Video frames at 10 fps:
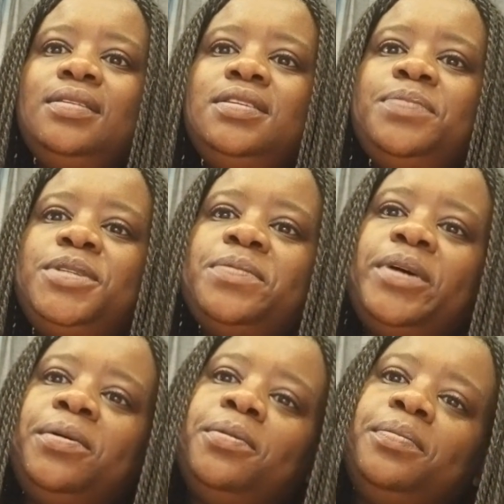Tips
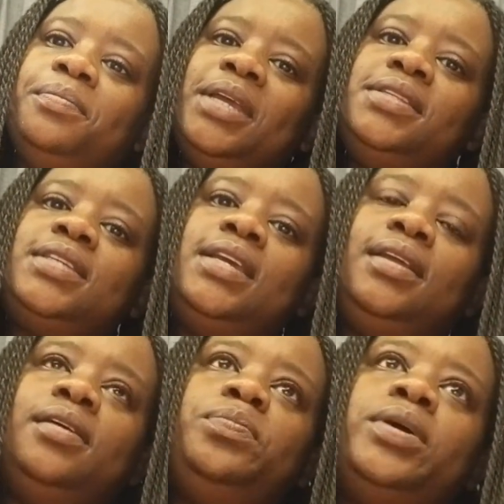about
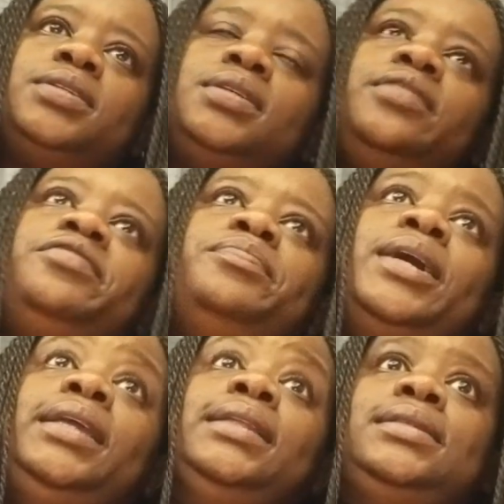maintaining a positive
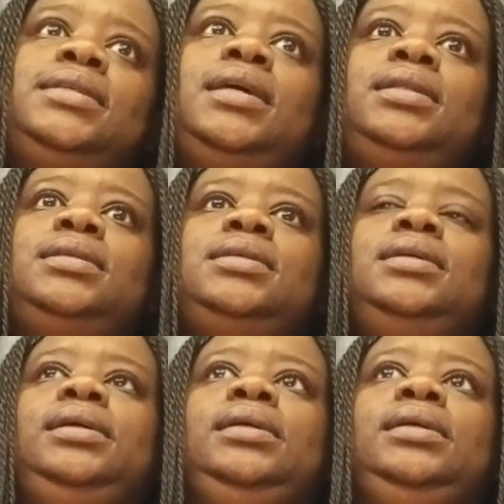mindset.